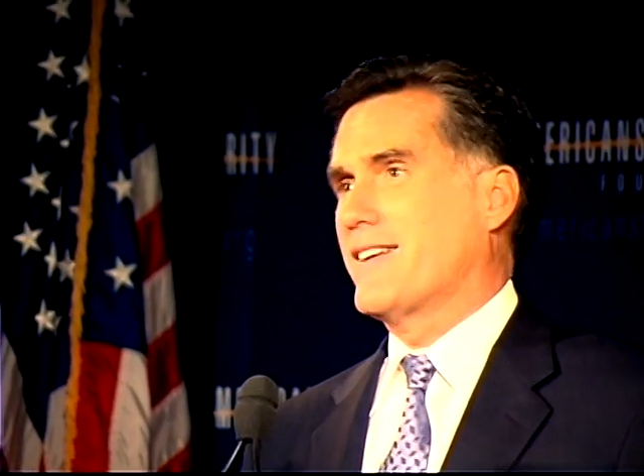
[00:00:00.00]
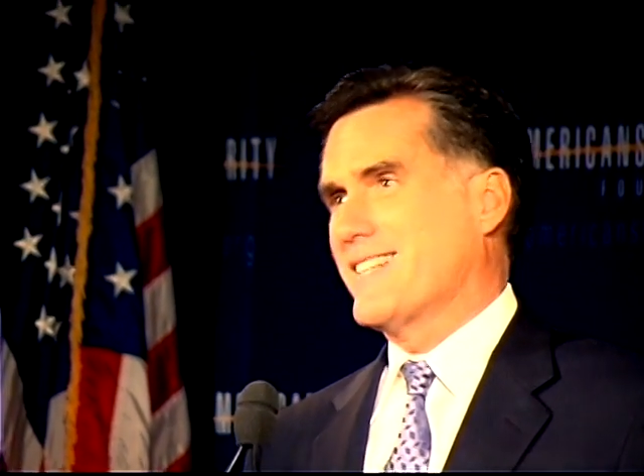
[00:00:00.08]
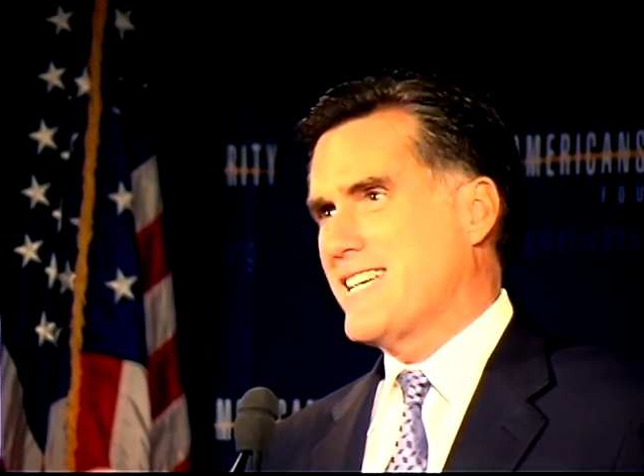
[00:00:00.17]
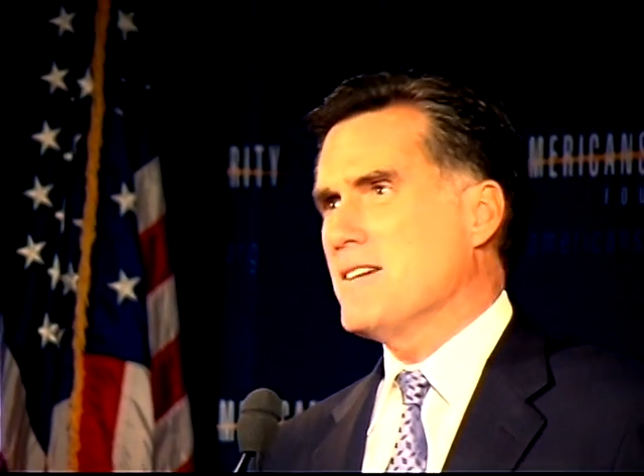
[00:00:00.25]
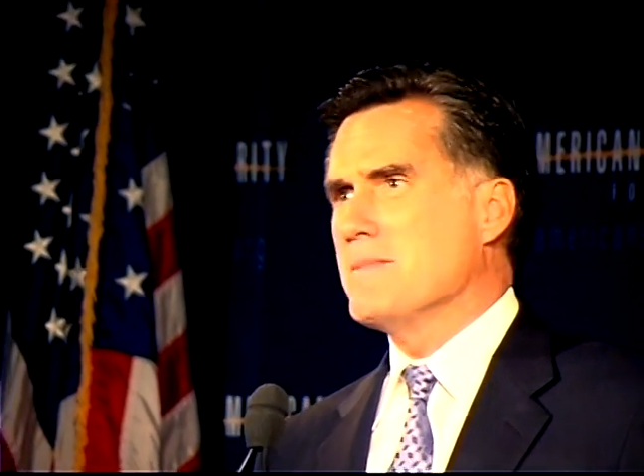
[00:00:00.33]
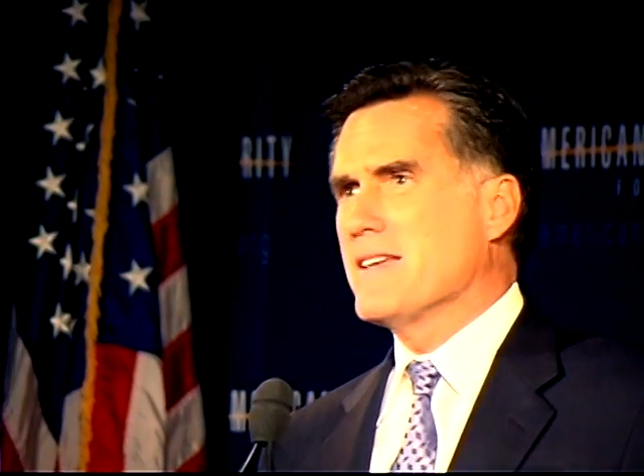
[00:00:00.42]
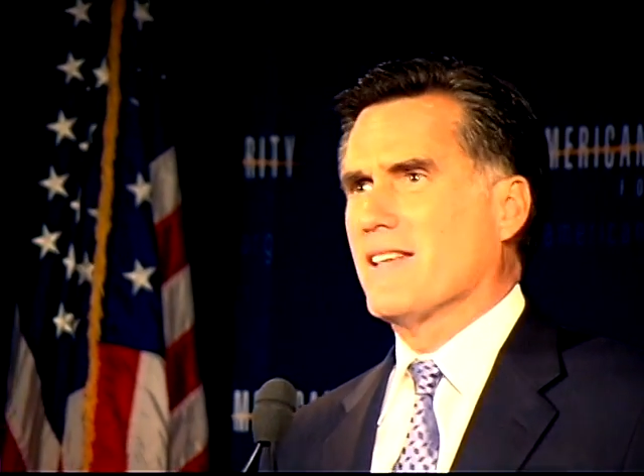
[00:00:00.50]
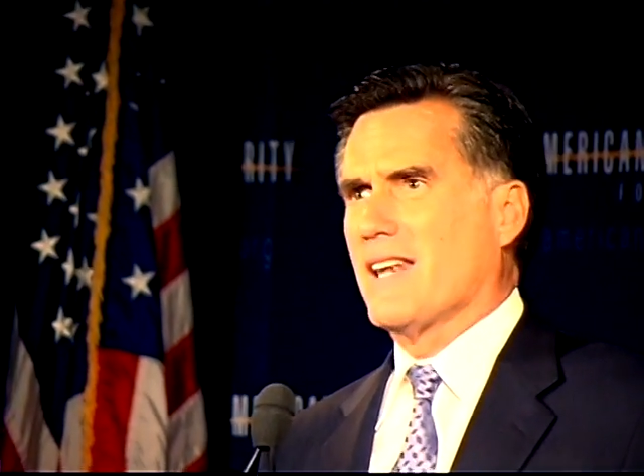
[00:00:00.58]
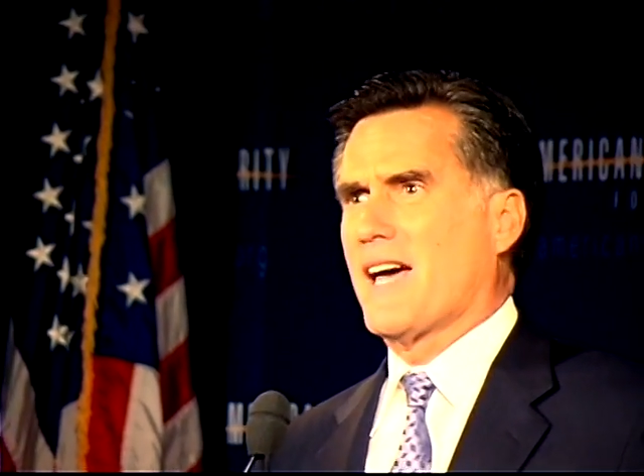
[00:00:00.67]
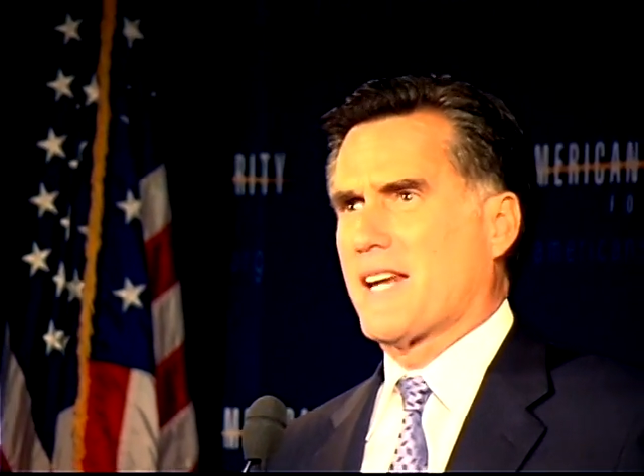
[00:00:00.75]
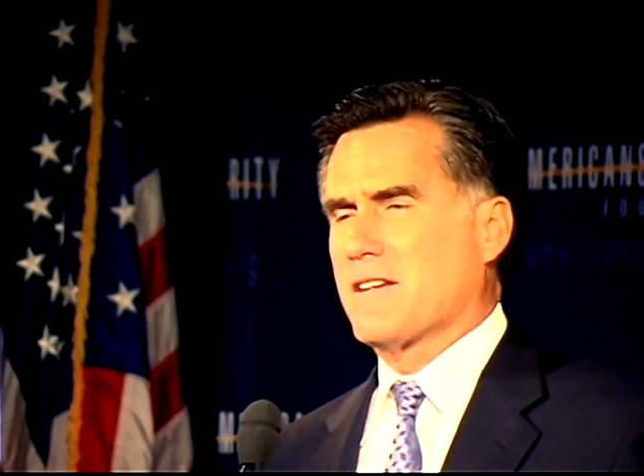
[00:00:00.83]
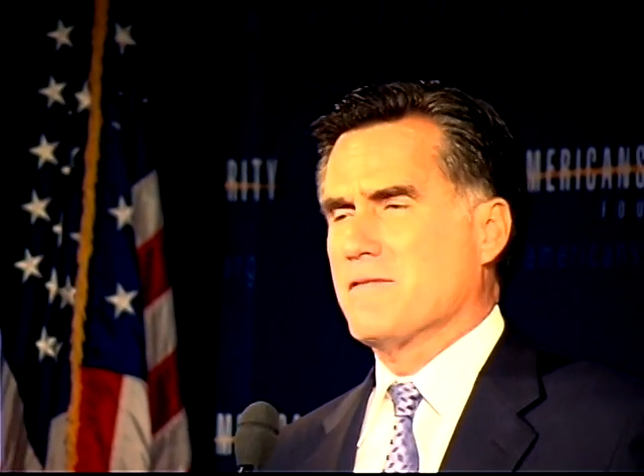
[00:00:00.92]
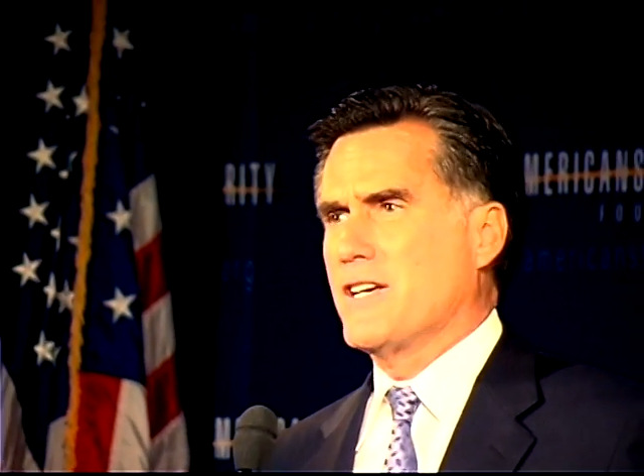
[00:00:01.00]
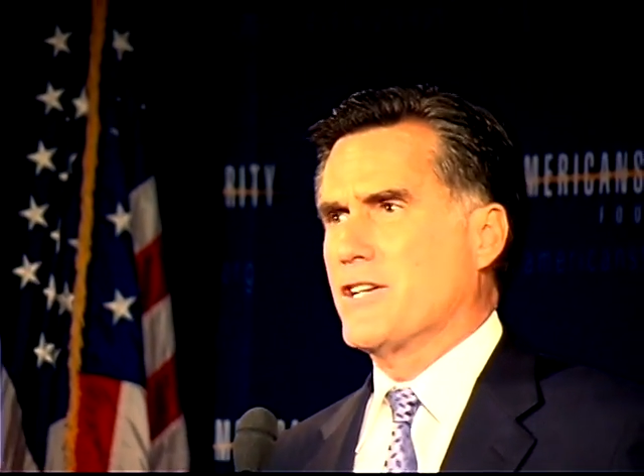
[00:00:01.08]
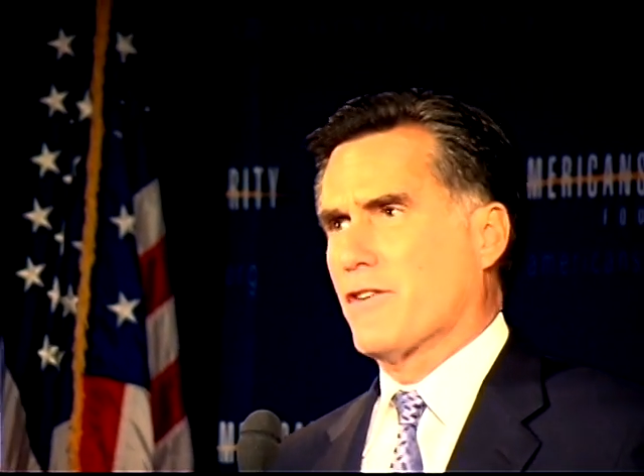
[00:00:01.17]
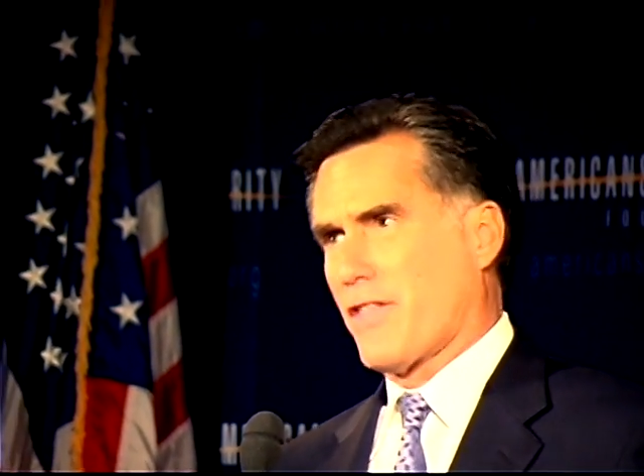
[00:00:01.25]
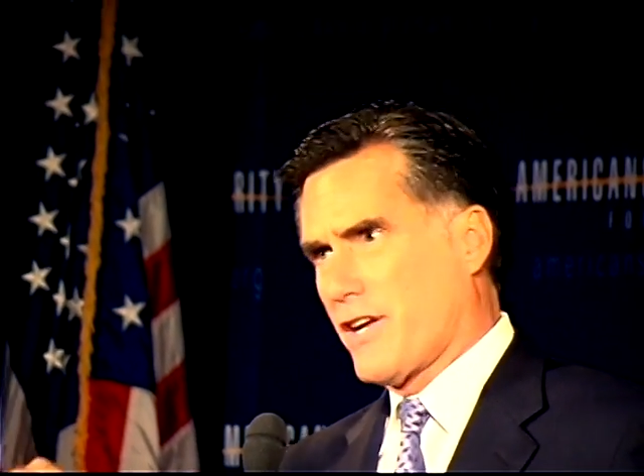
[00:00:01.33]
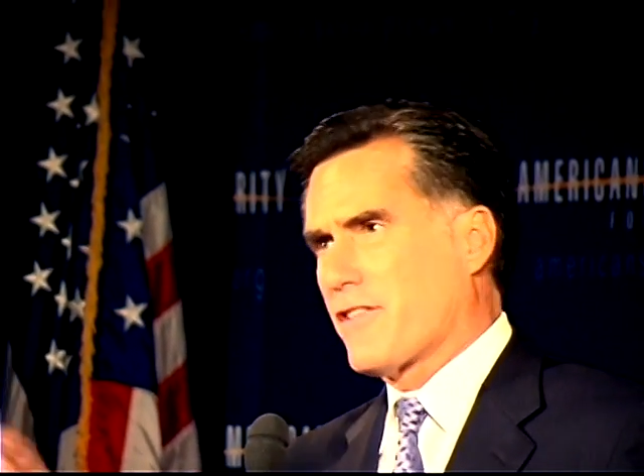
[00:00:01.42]
then give me the line on a
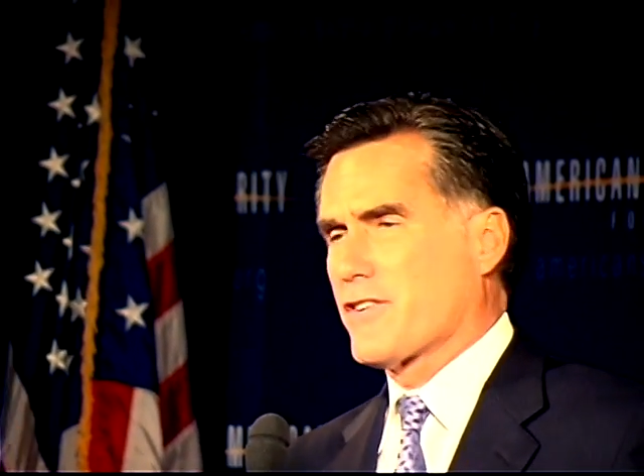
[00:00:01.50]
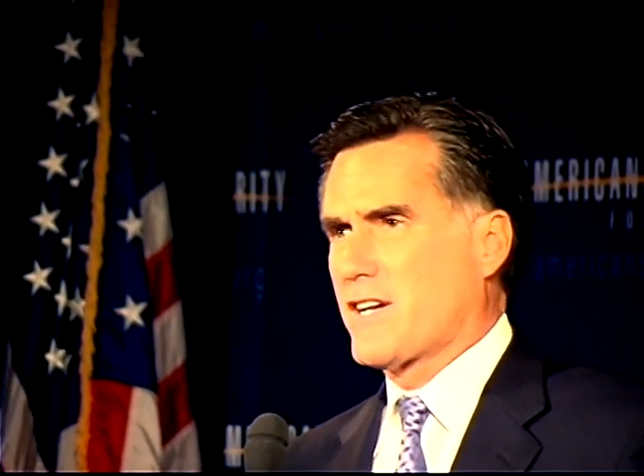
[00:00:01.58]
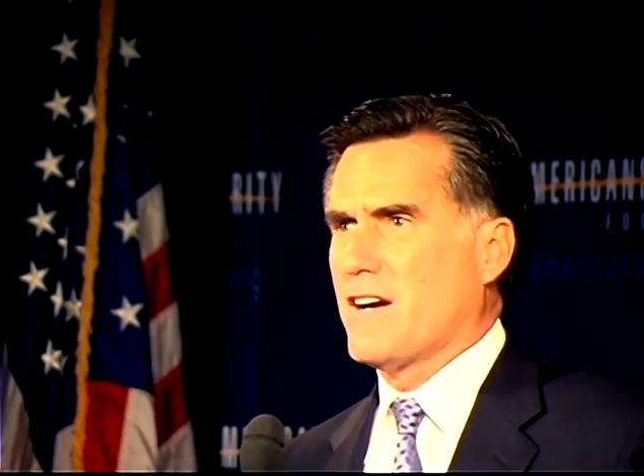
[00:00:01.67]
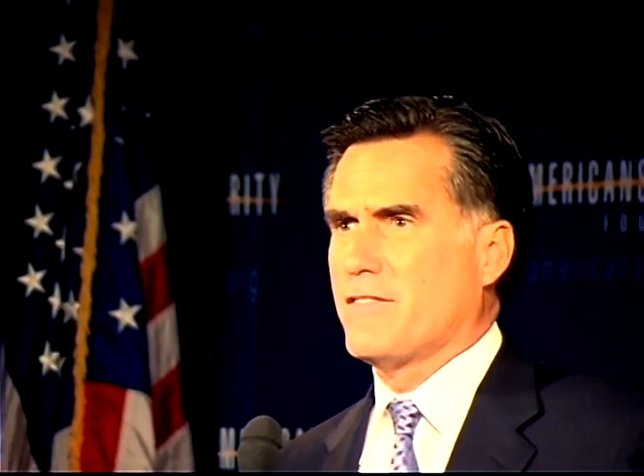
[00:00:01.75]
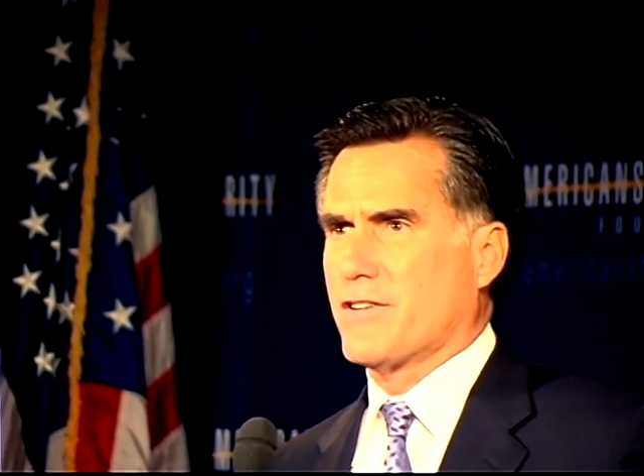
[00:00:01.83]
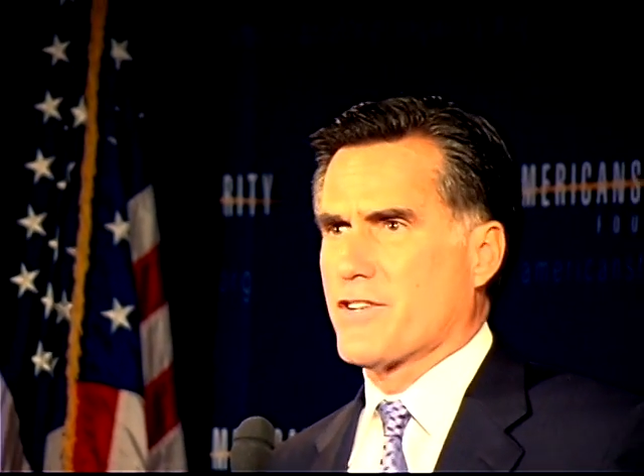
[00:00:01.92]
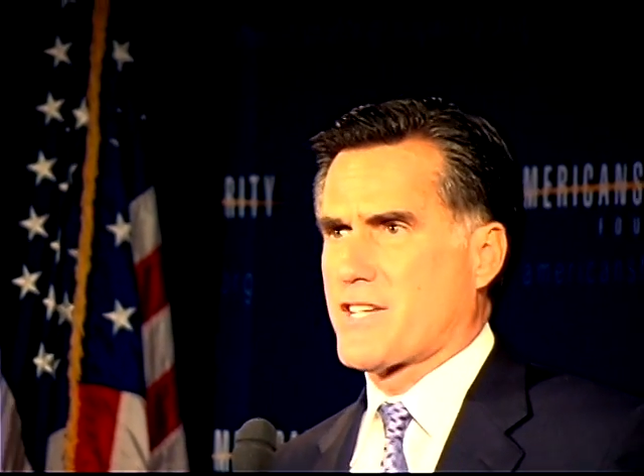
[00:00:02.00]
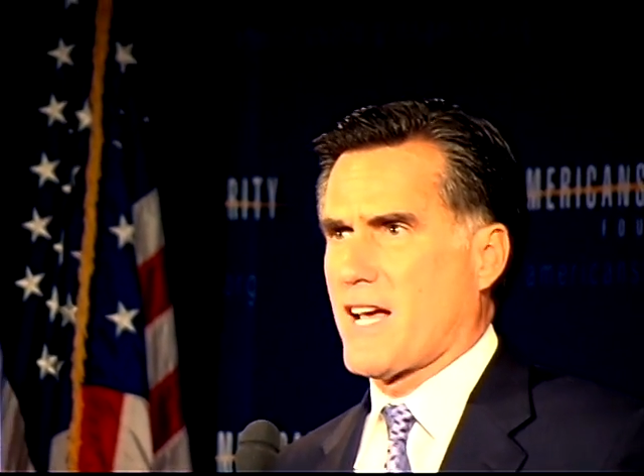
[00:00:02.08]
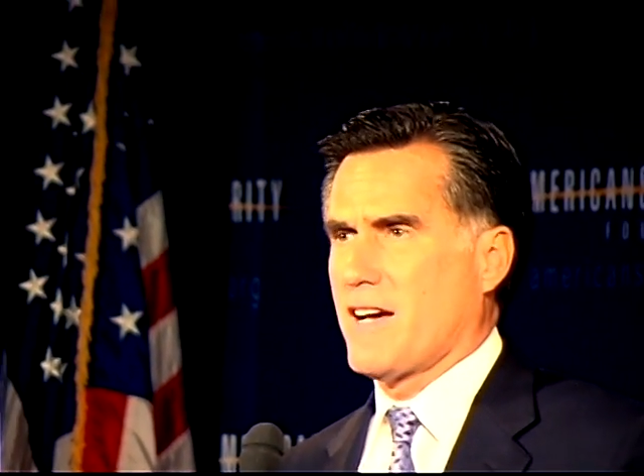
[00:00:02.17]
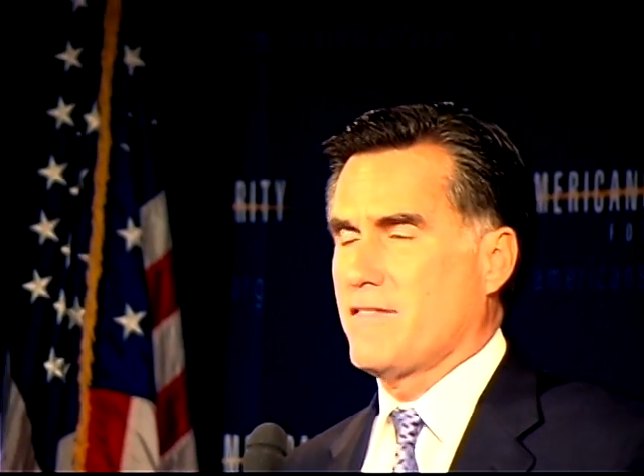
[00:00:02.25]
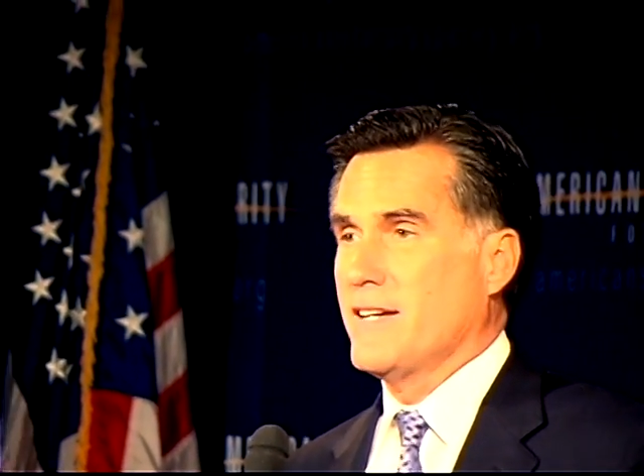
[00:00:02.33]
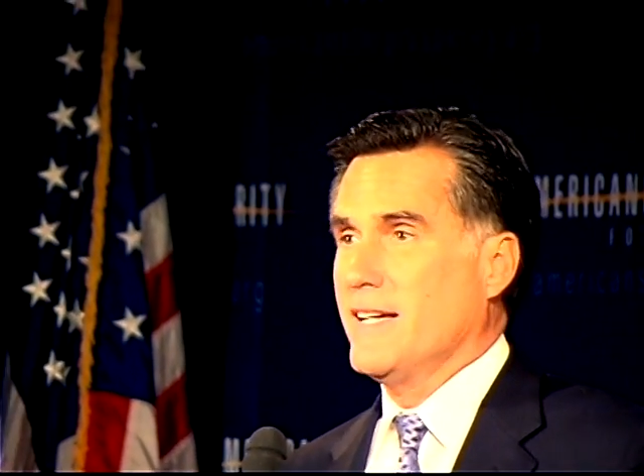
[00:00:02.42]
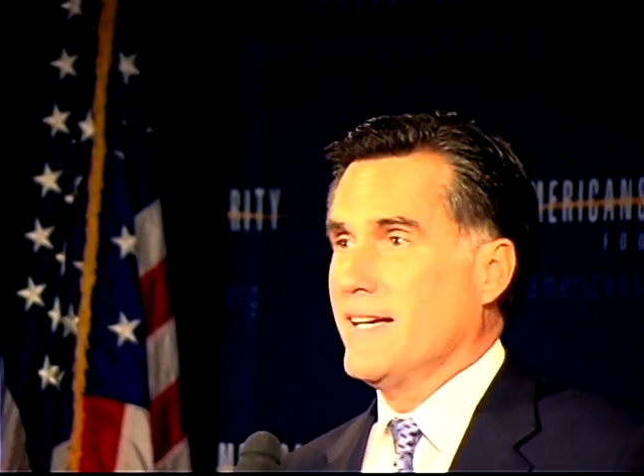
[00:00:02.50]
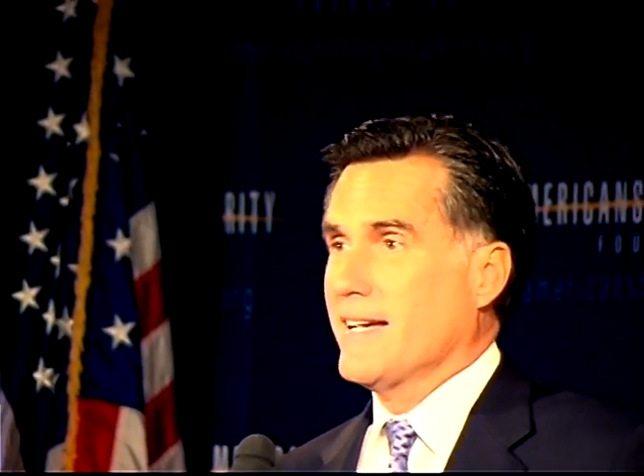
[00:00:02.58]
veto that other governors have,